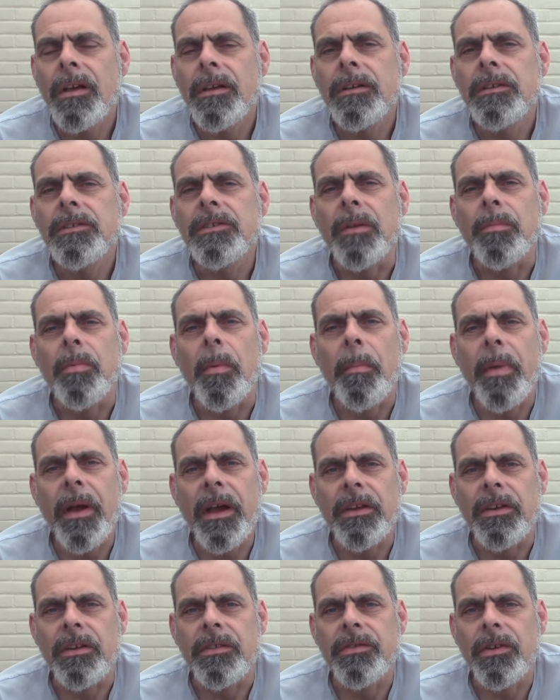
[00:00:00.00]
So prepare
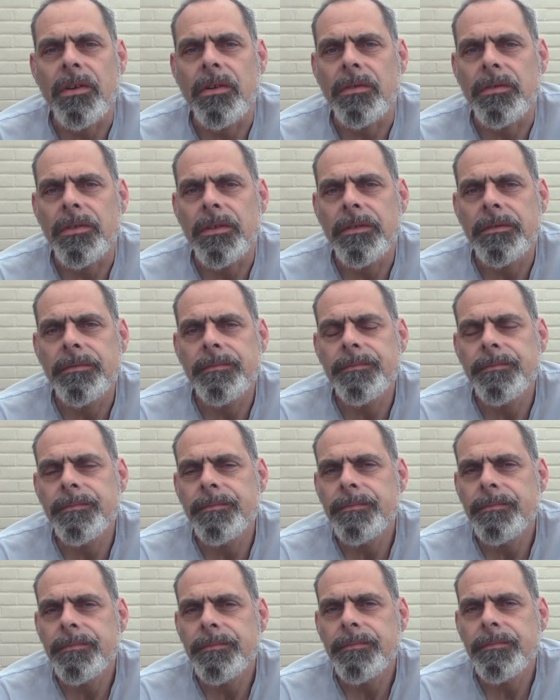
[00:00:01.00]
yourselves.
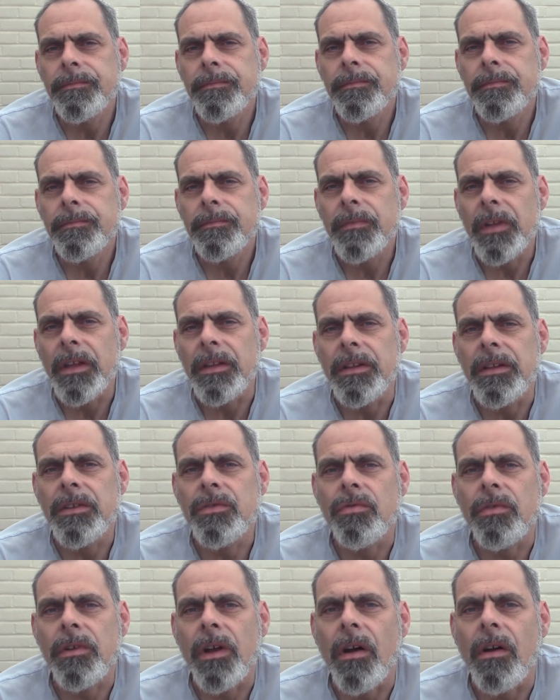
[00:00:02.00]
In
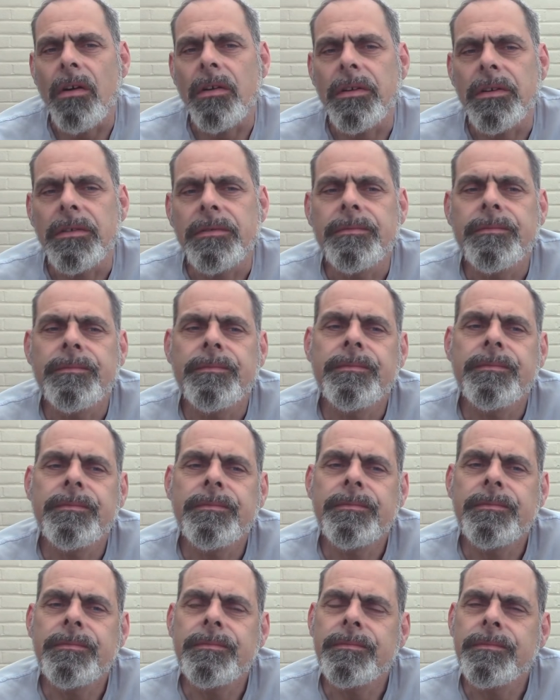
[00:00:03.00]
this regard,
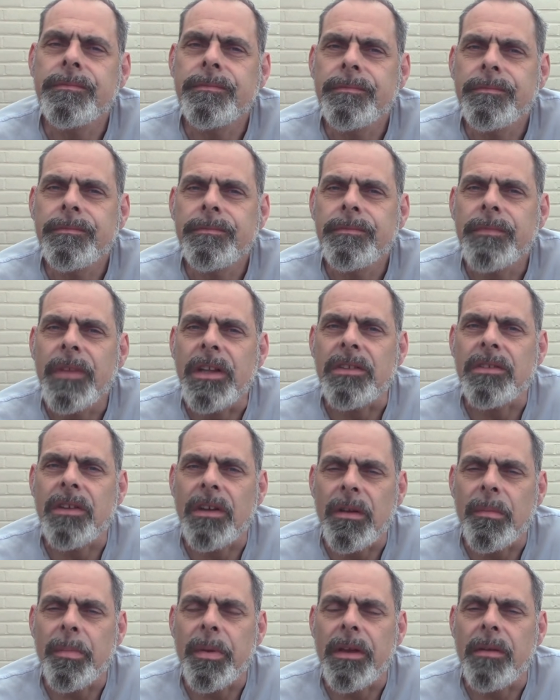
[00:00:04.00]
it's
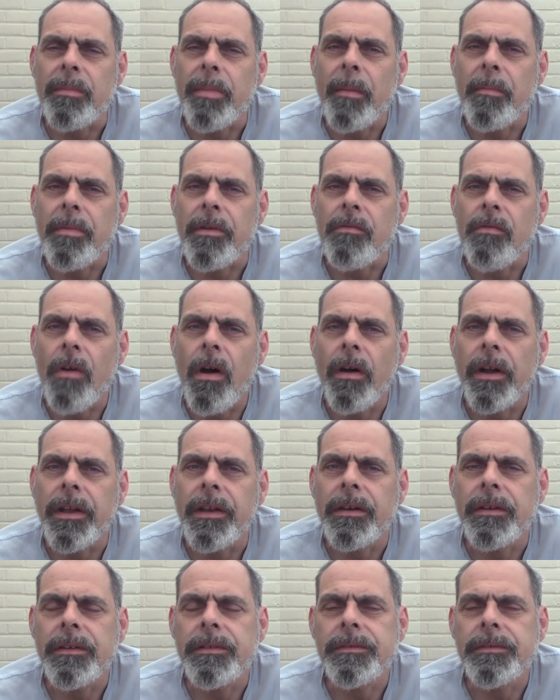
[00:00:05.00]
going to be a bumpy ride.